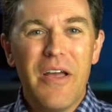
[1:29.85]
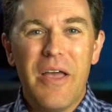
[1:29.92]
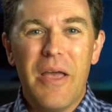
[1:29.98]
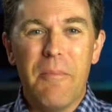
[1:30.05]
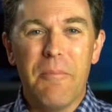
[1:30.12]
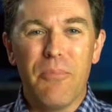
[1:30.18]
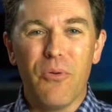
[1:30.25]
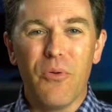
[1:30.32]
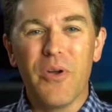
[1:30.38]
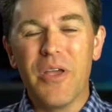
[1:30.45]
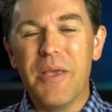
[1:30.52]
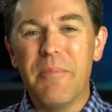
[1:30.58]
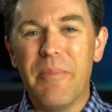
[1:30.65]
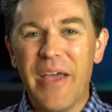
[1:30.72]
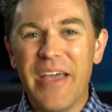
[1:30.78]

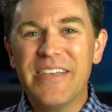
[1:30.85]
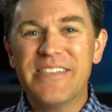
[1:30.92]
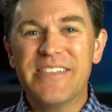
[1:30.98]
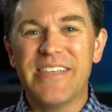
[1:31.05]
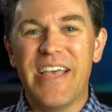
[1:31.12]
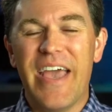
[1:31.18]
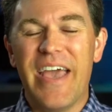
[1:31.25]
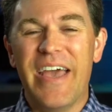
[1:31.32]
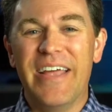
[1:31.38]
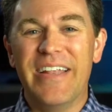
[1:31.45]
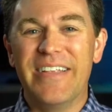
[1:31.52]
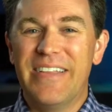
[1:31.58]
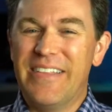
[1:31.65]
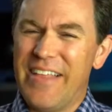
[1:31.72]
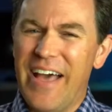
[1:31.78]
employee base,
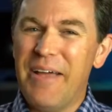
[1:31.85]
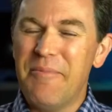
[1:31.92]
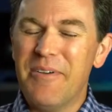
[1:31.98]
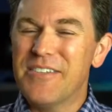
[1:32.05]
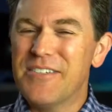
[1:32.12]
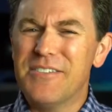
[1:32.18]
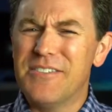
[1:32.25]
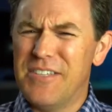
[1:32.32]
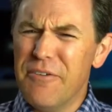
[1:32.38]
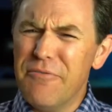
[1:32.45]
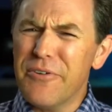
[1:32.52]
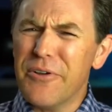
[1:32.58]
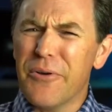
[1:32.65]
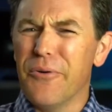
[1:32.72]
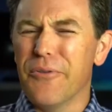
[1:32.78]
and that makes it
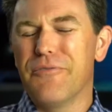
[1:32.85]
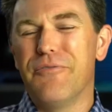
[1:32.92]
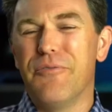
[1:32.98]
difficult